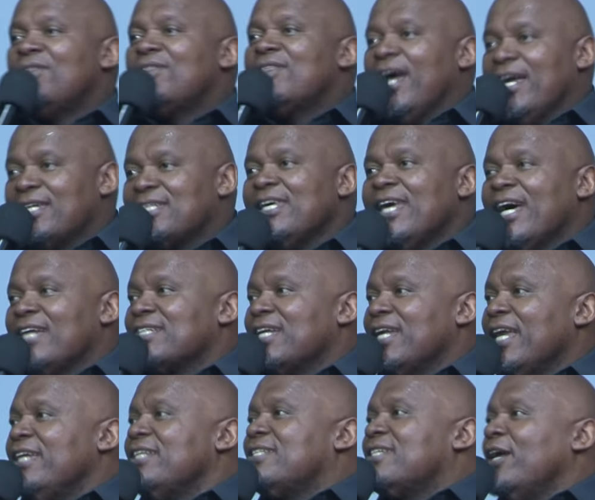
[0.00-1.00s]
30 years
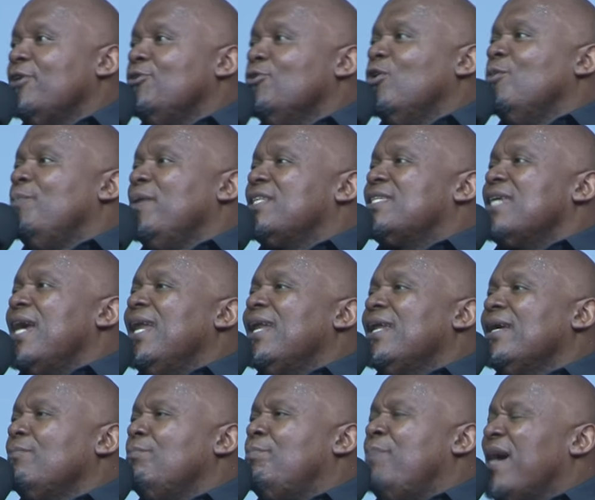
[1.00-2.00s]
later, you'll be
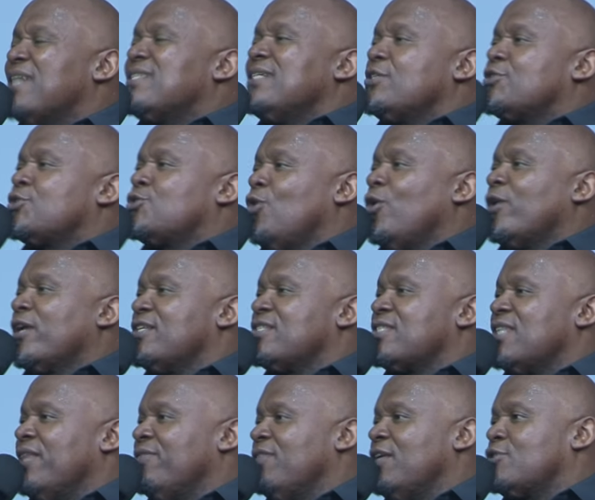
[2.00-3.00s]
telling better stories
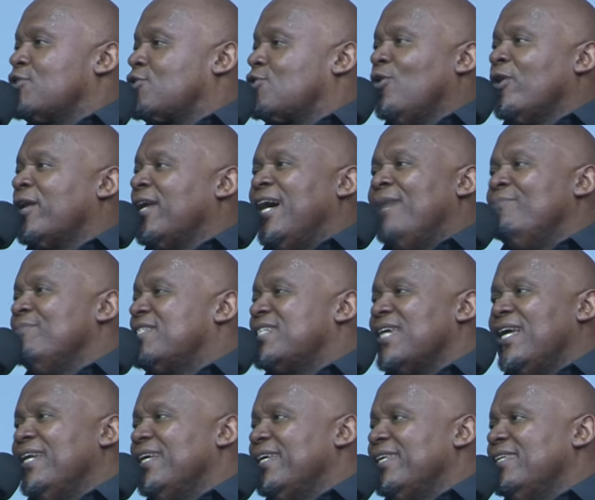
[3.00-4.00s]
than the story I'm
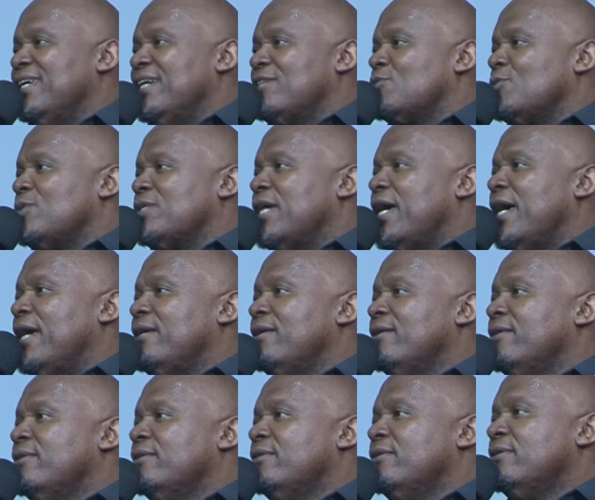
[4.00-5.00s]
telling here today.
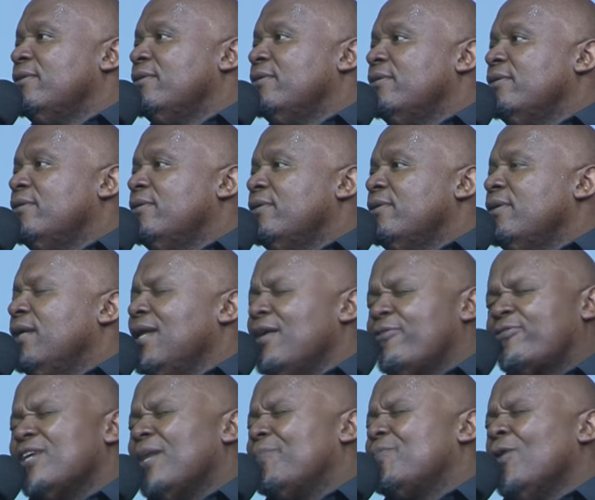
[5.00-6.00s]

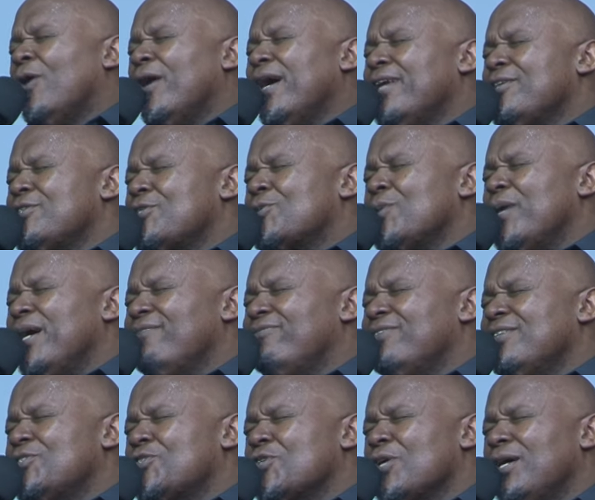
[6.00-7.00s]
Lift up your hands to
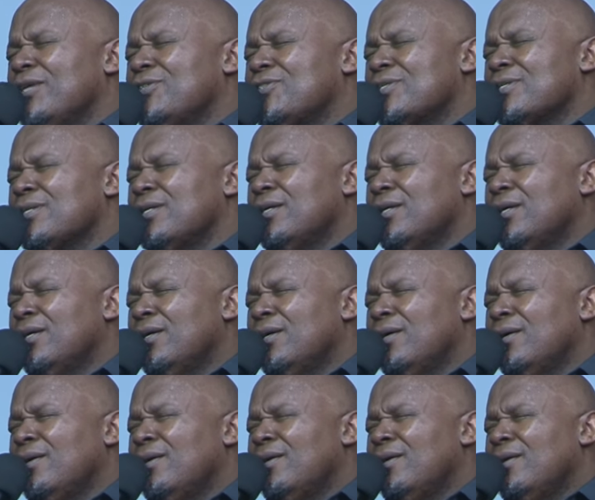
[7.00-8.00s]
heaven, church.
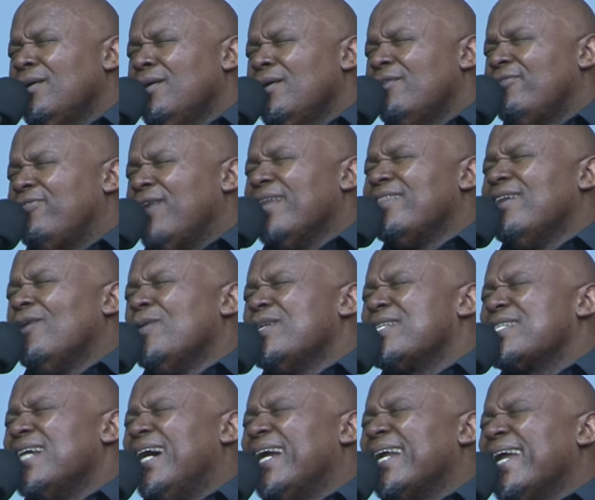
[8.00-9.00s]
Father, we
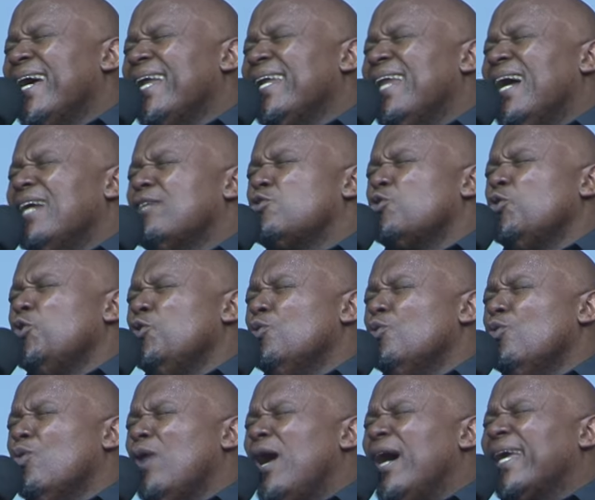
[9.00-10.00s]
surrender to
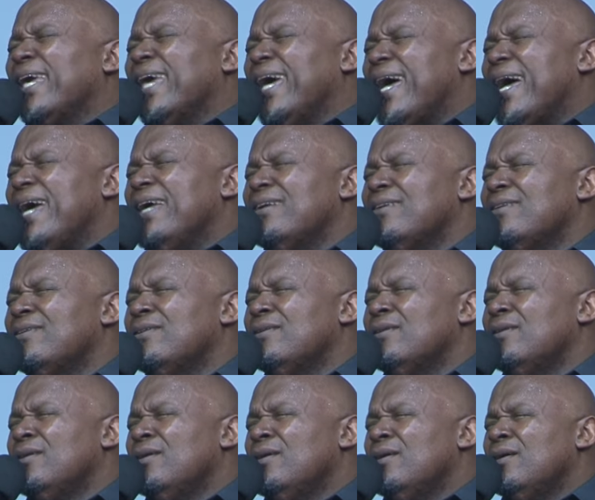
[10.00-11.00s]
you again.
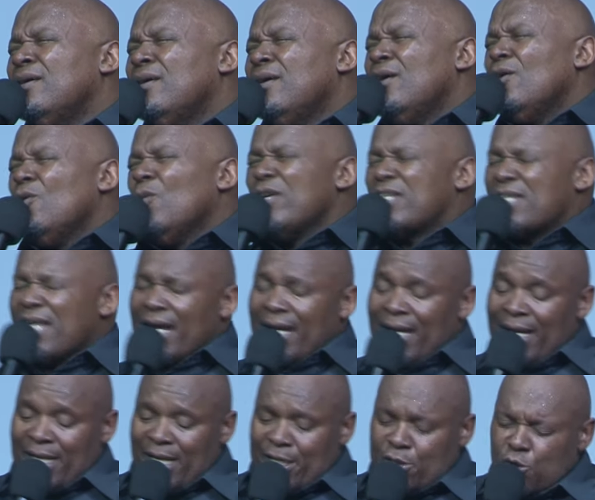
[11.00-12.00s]
We
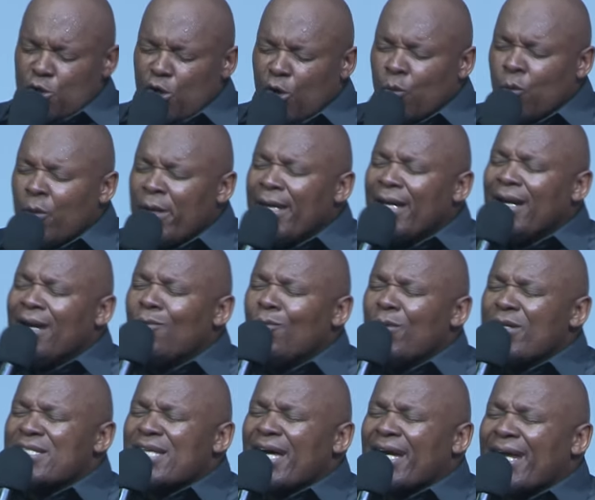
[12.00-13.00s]
surrender to your will.
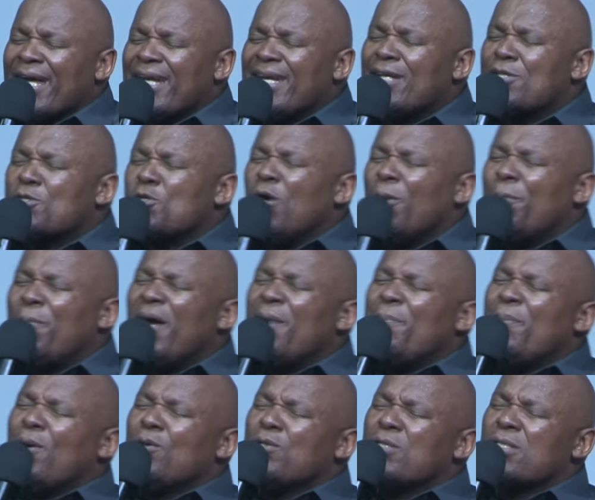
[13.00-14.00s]
We surrender to your
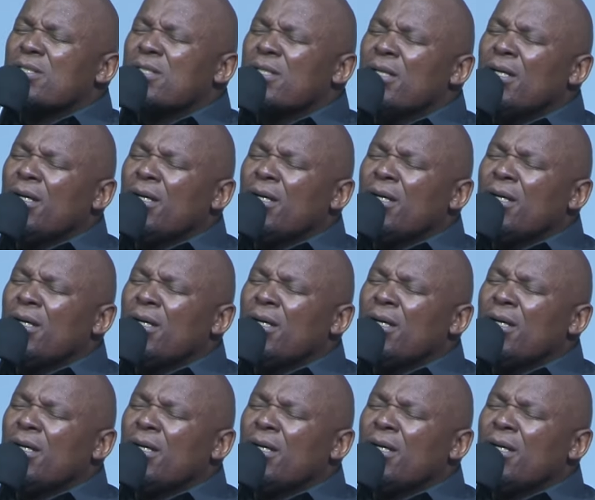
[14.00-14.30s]
purpose.